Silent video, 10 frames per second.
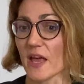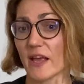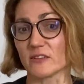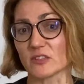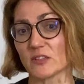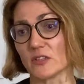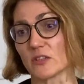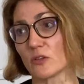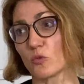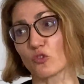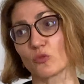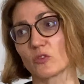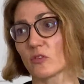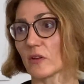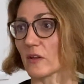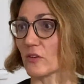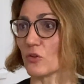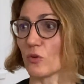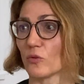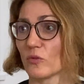And here we should
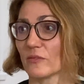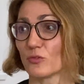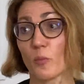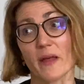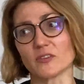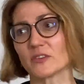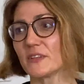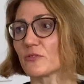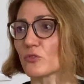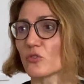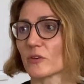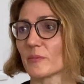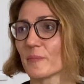do better in the future.